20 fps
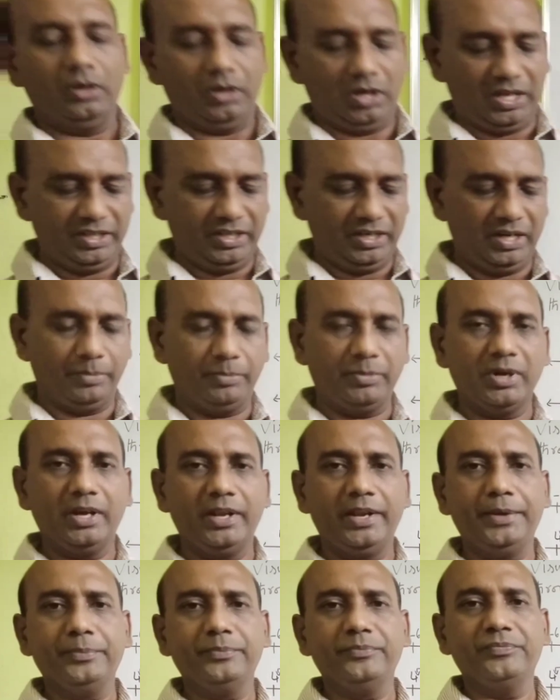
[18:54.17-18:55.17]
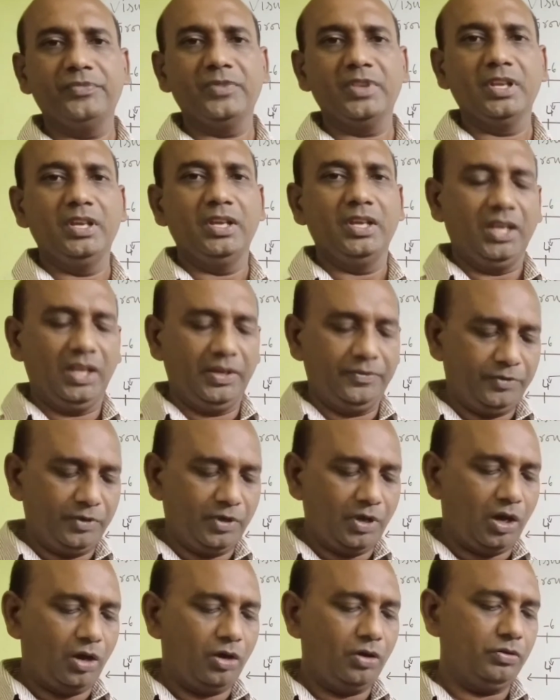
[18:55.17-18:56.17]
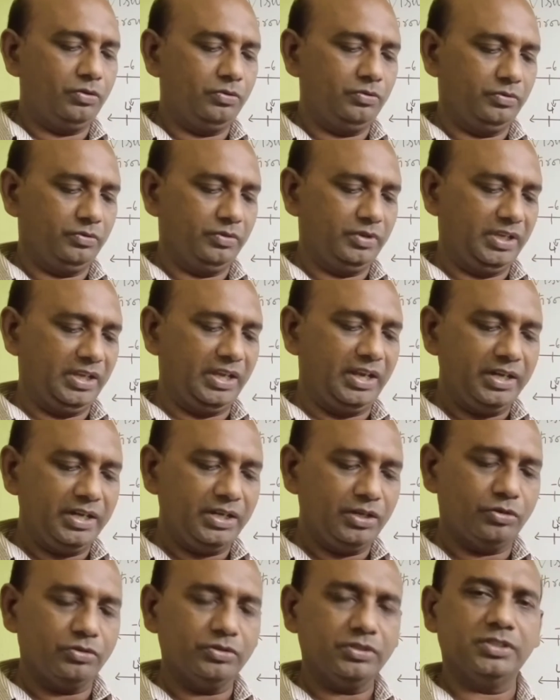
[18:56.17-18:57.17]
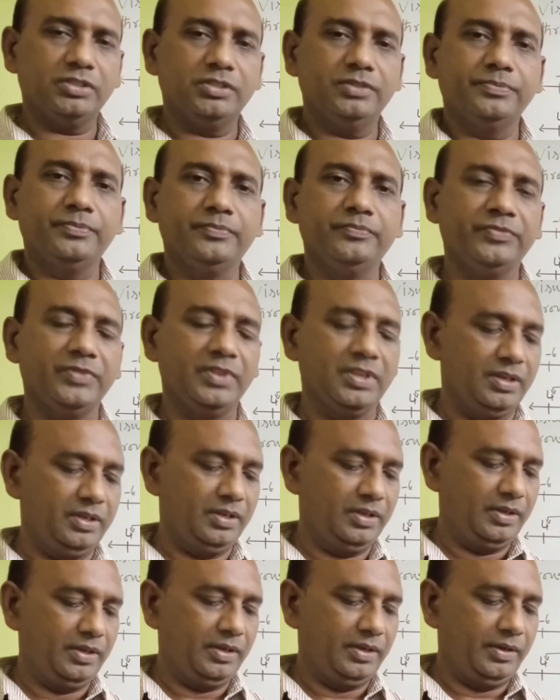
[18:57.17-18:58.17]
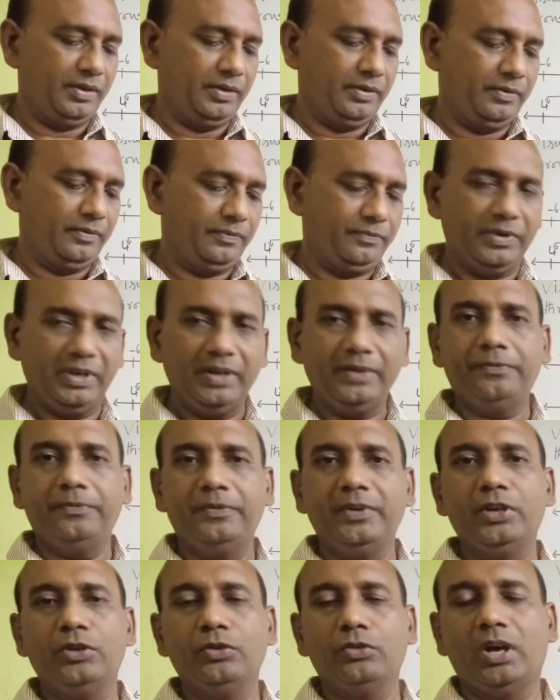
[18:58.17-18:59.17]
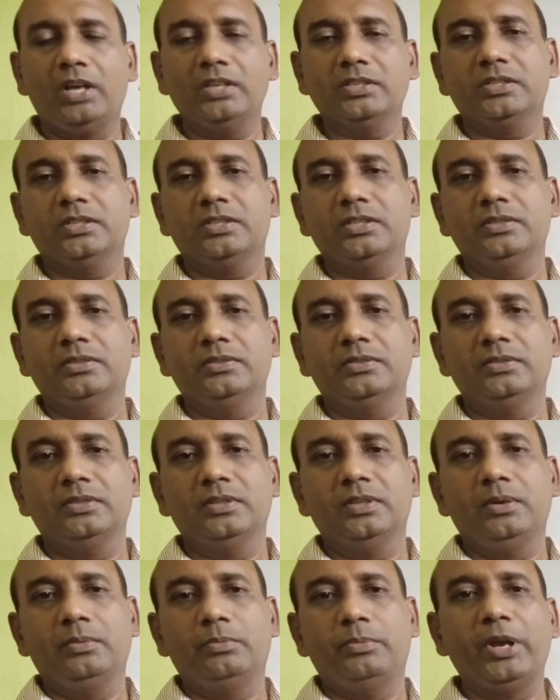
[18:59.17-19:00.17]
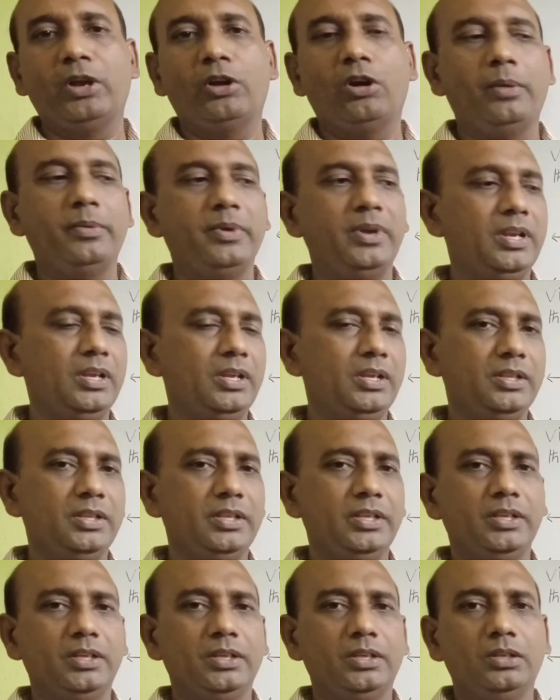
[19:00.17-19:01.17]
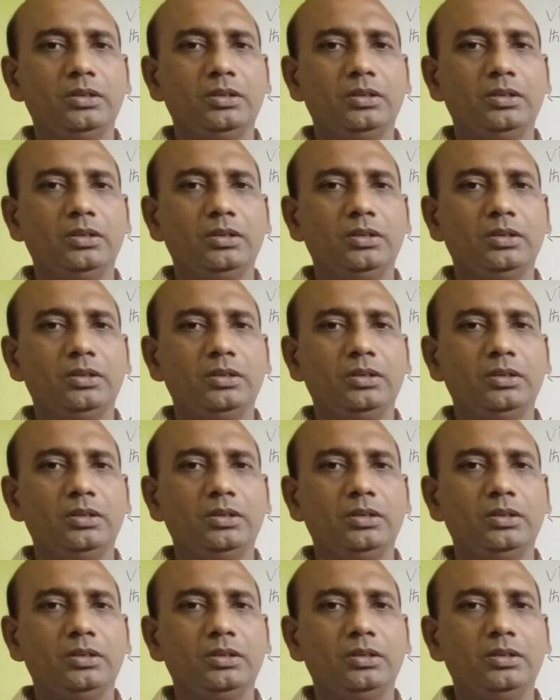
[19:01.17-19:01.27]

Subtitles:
on the number line. If you have any doubts, feel free to ask by commenting in the